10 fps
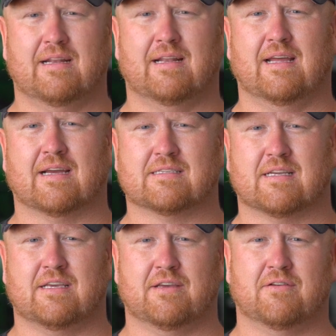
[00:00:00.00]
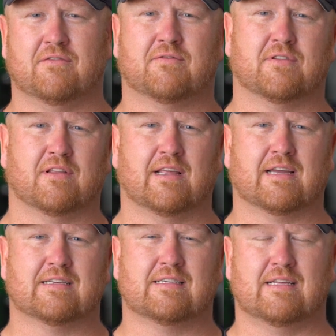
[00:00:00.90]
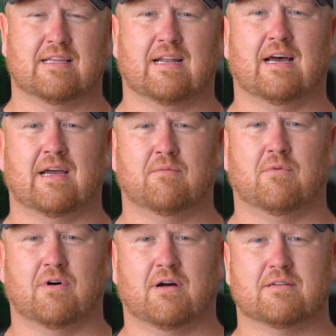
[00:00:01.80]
and execute for the legacy that I want.